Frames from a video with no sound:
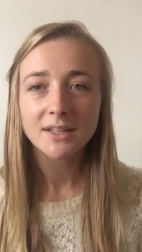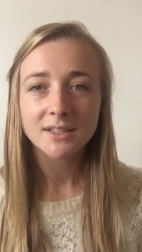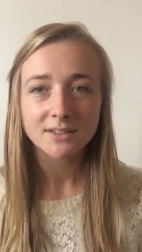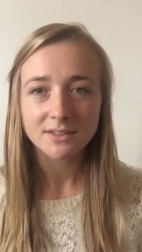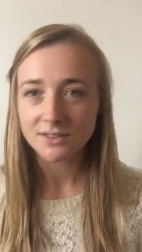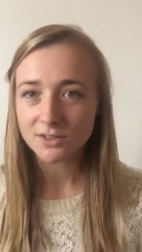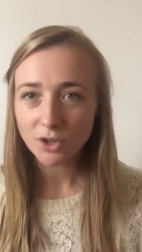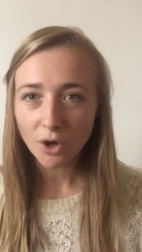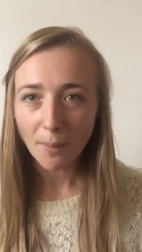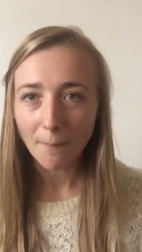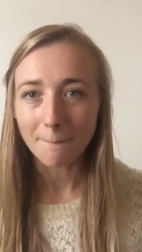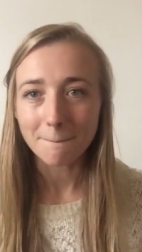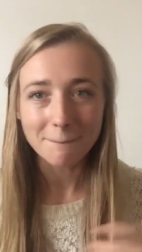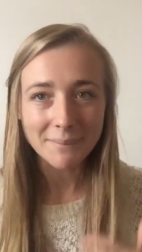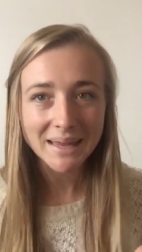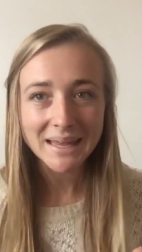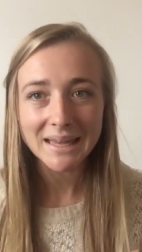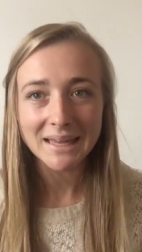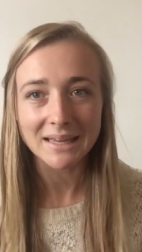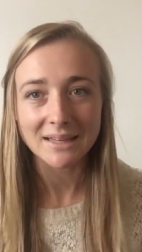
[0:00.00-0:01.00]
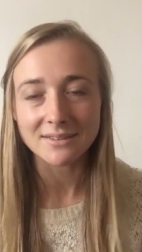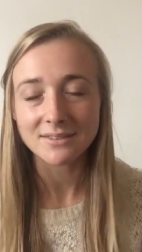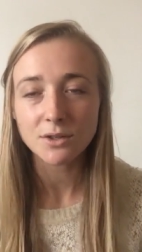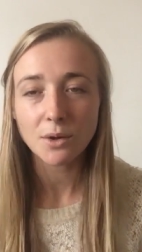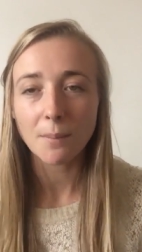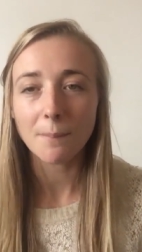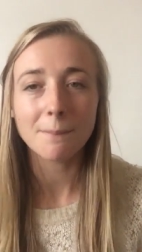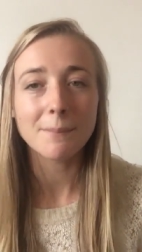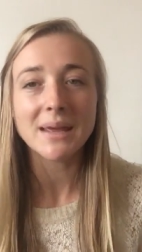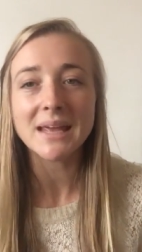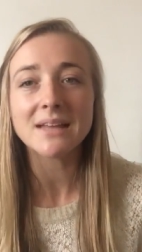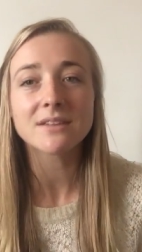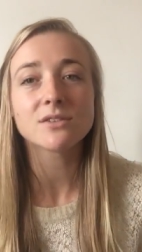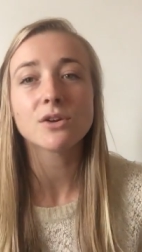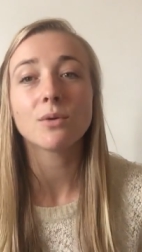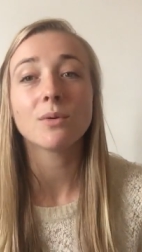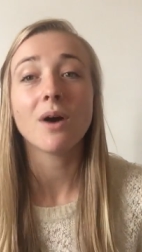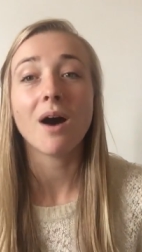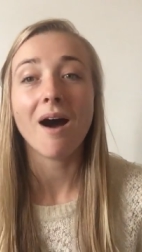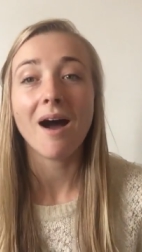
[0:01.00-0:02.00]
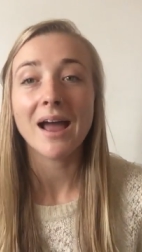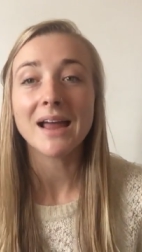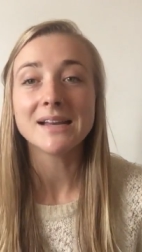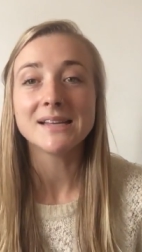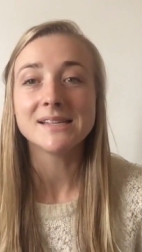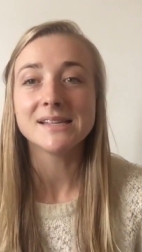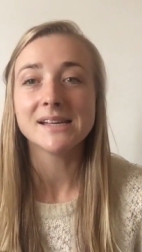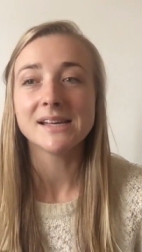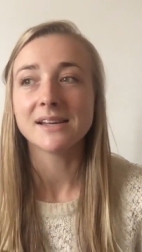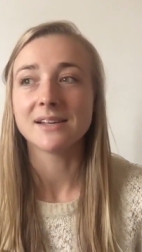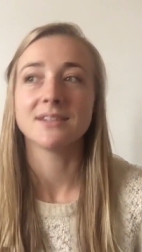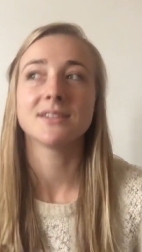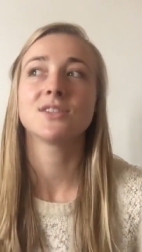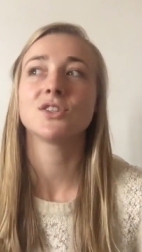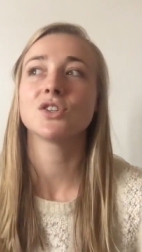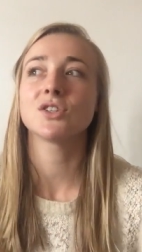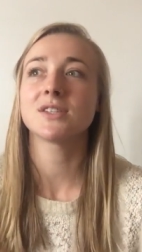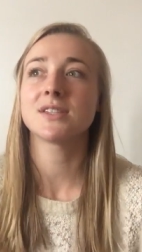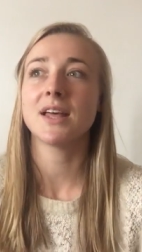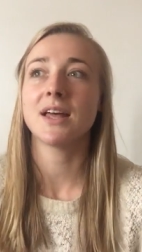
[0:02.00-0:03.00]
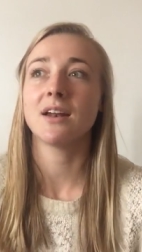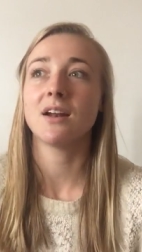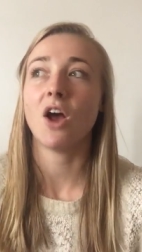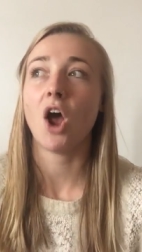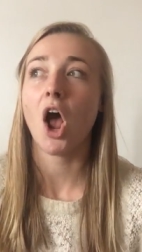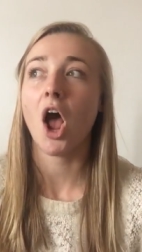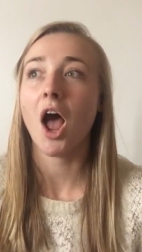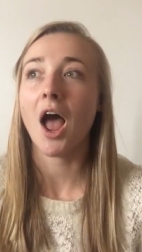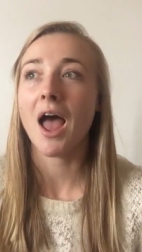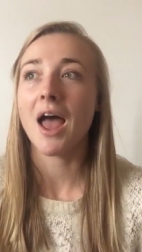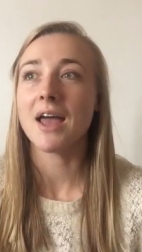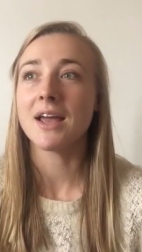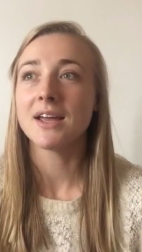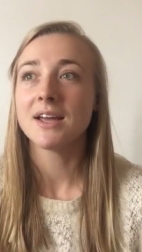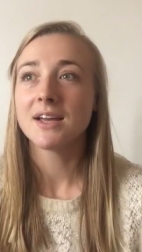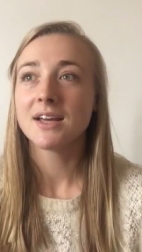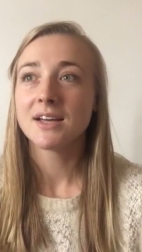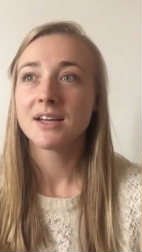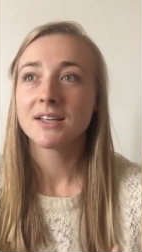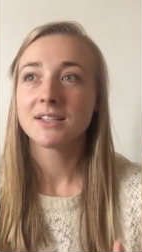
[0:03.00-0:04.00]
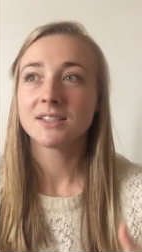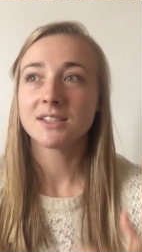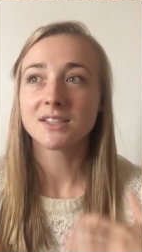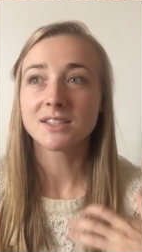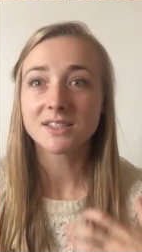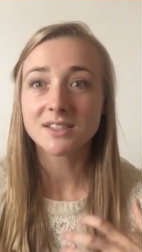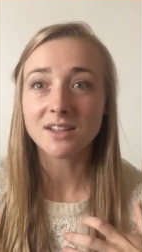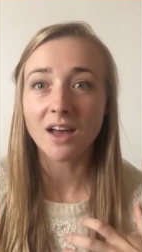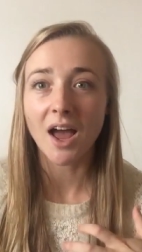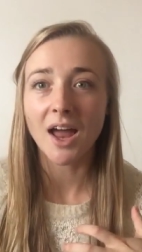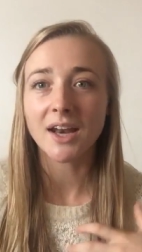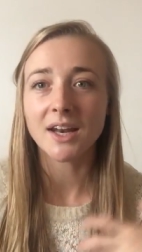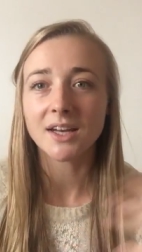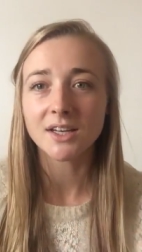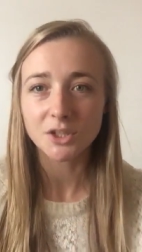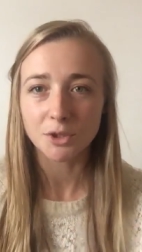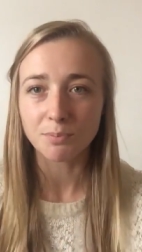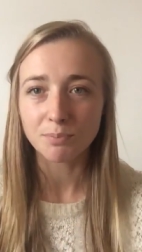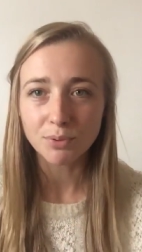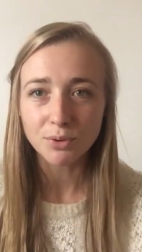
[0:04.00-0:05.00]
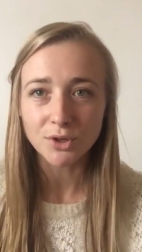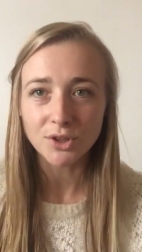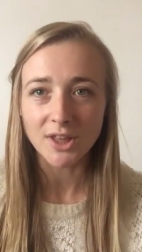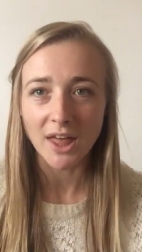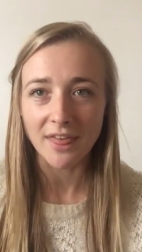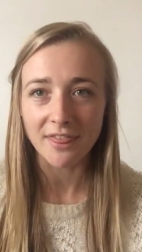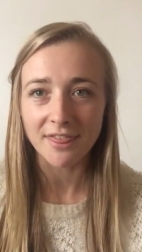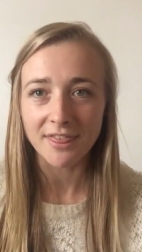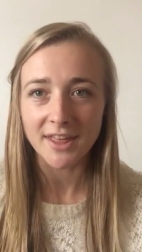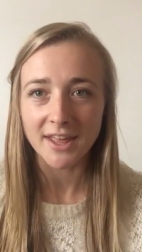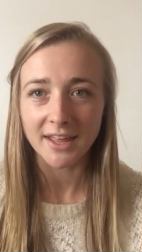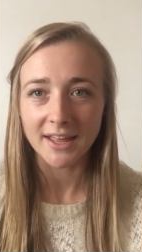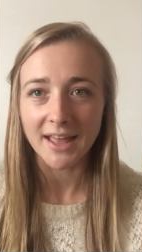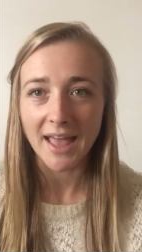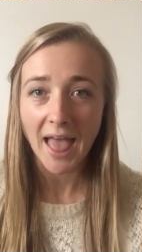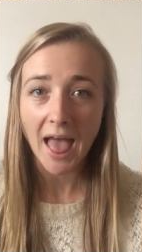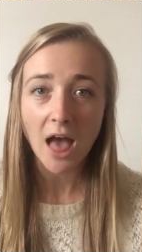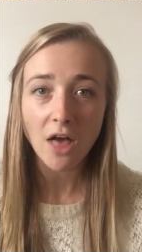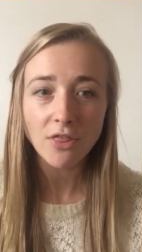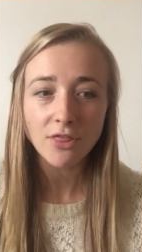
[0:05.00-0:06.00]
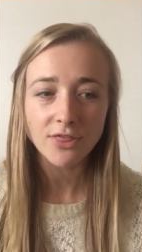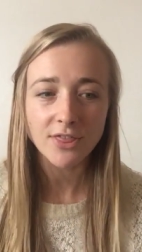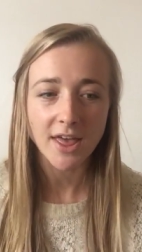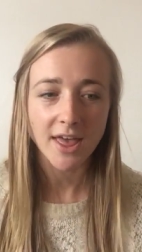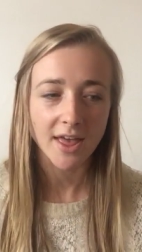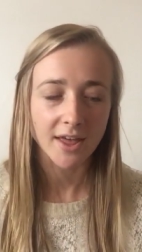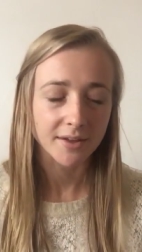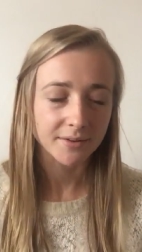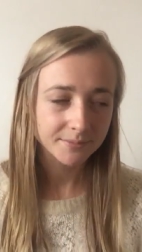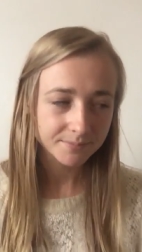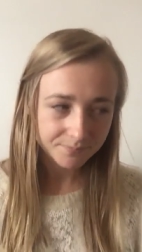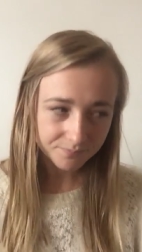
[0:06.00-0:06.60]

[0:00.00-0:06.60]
It's not me. It's not me. It's not what I did. It's just that I decided to put that thing out there.